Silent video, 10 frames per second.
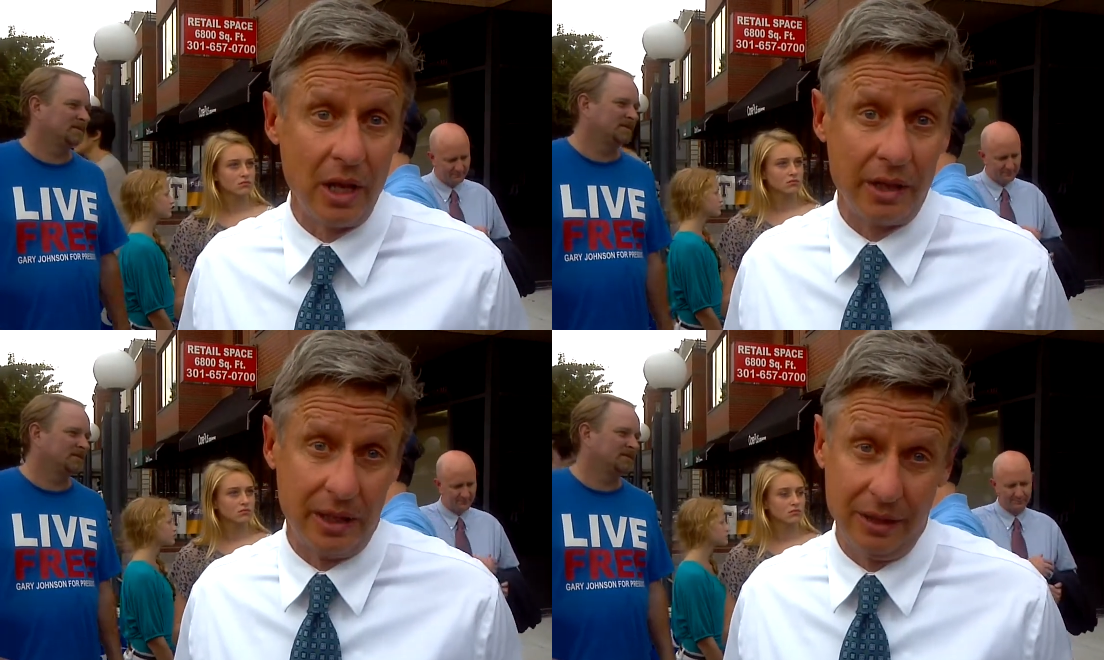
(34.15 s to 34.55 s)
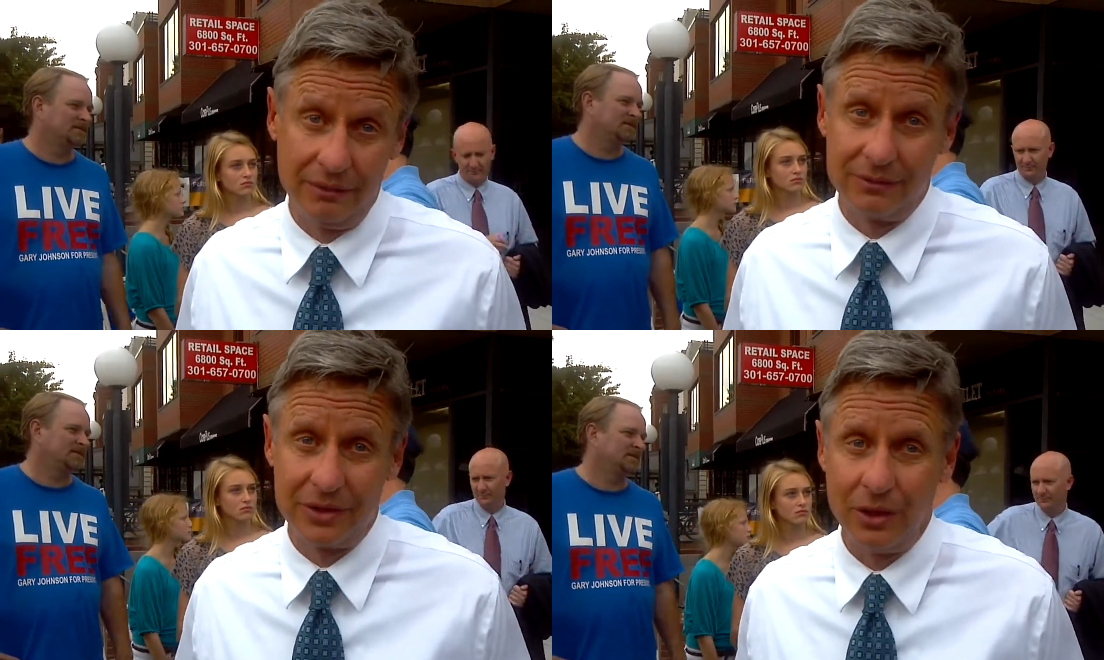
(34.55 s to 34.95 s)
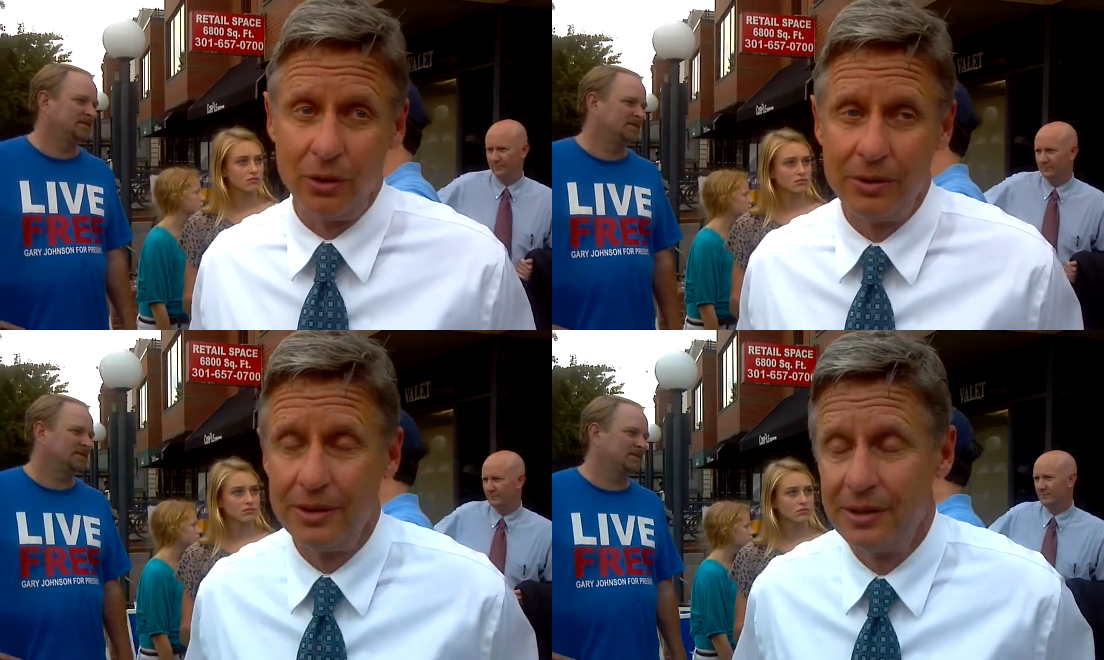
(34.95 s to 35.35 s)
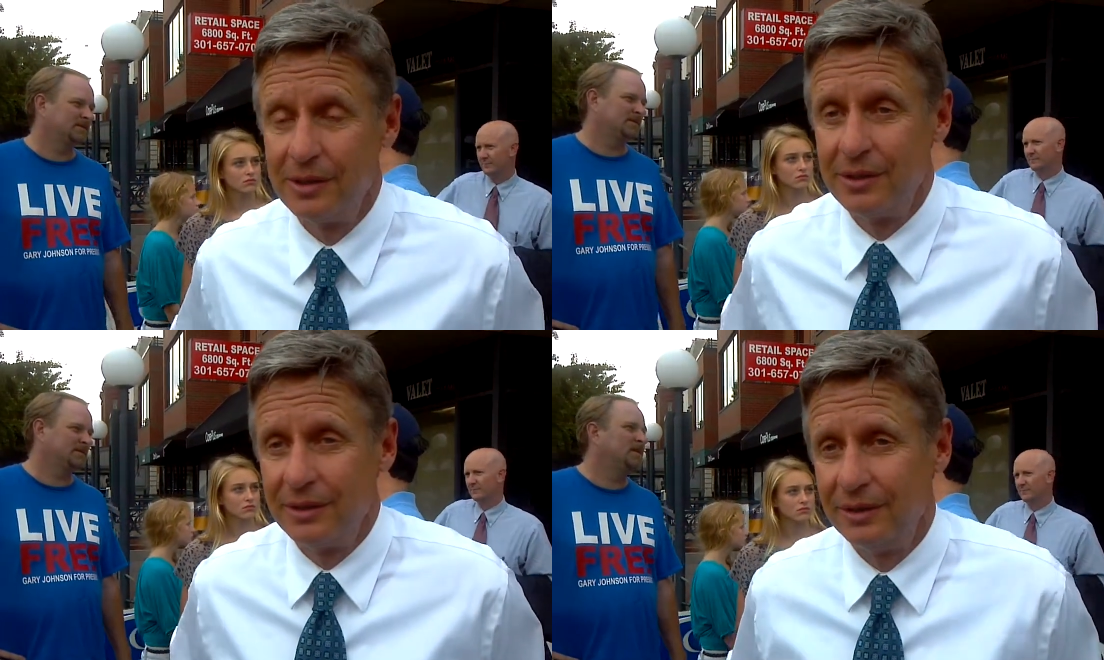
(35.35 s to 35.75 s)
Speaker 1: nothing. So
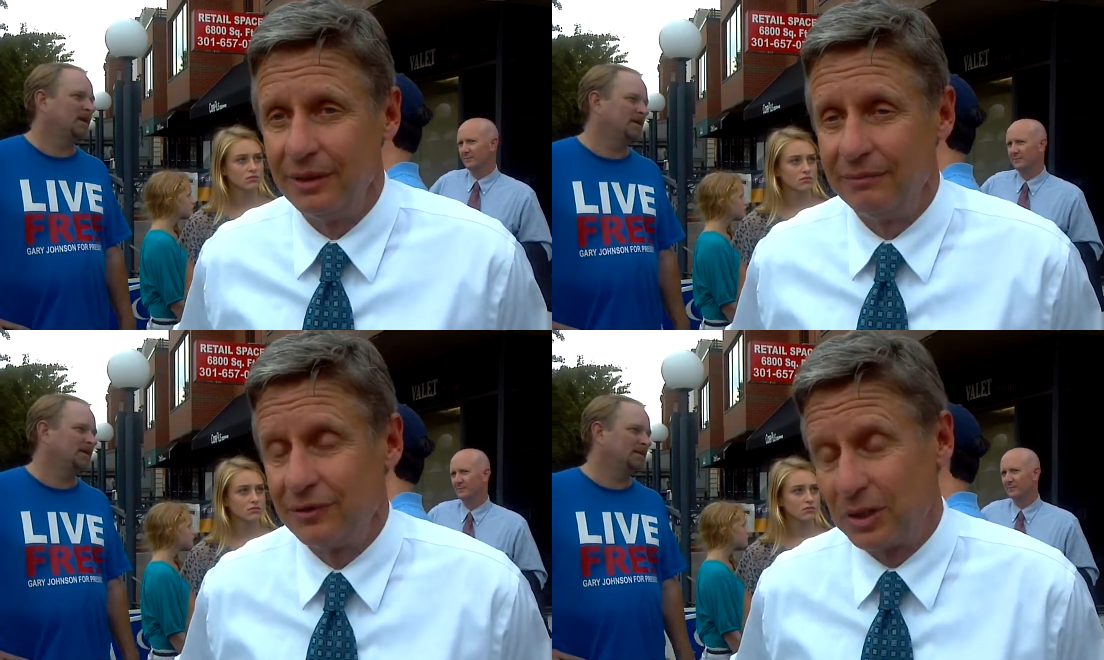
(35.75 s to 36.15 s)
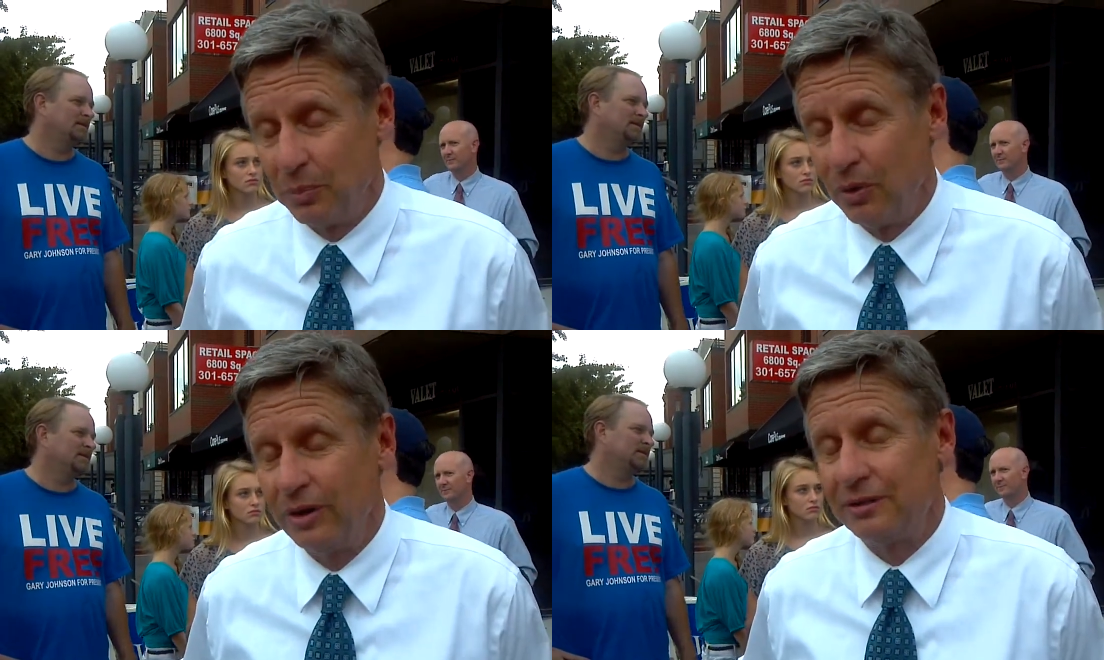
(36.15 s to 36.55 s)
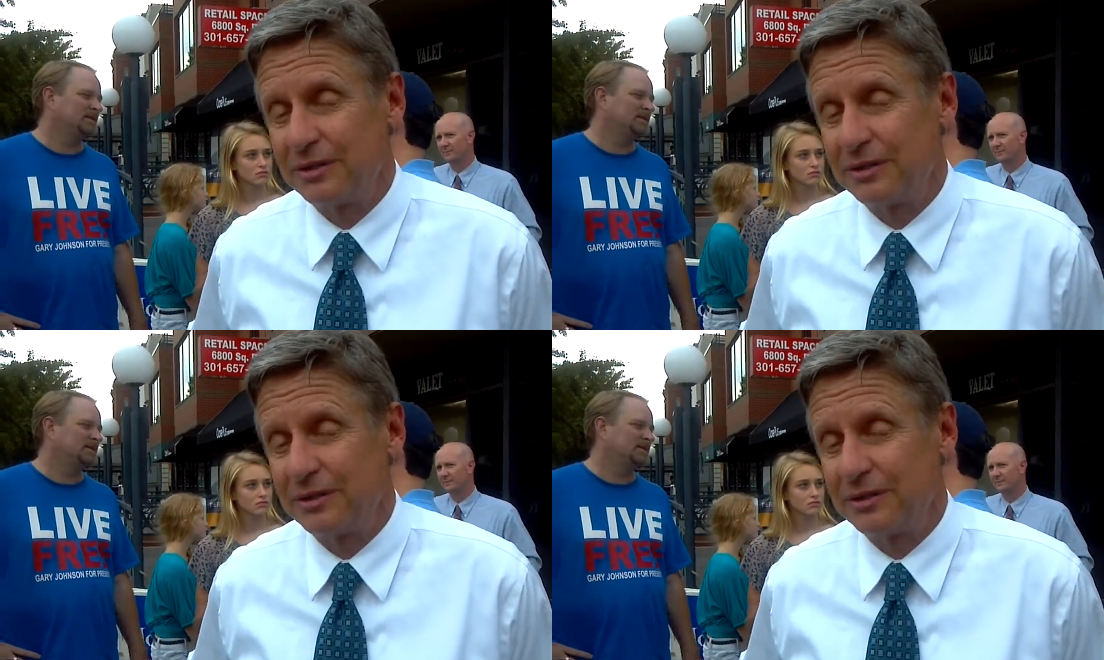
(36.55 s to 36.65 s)
support,